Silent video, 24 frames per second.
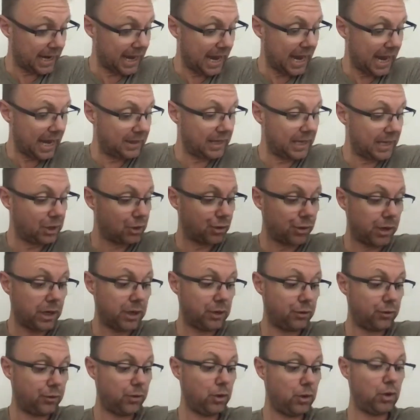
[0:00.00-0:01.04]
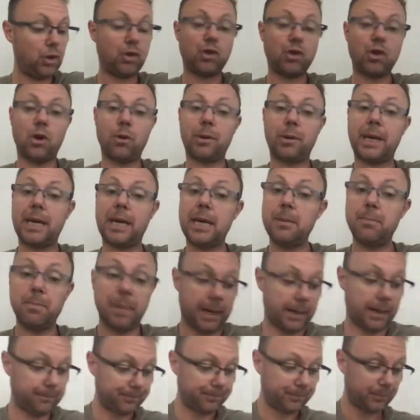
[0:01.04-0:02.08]
and then transfer to JobKeeper?
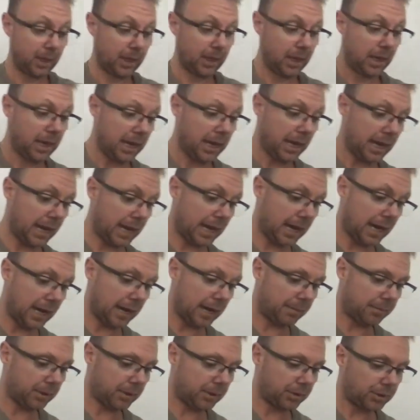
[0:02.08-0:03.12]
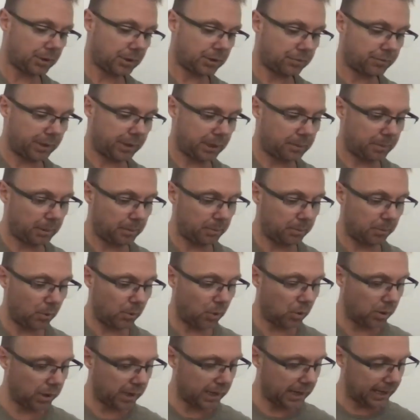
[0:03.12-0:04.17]
I'll just read a bit
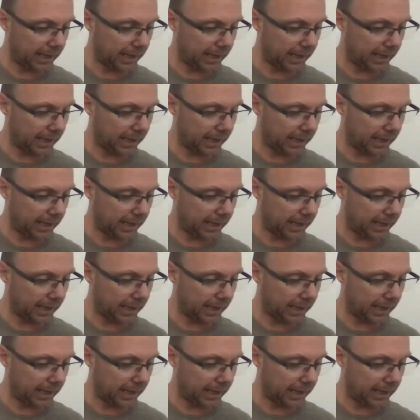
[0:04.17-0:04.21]
more.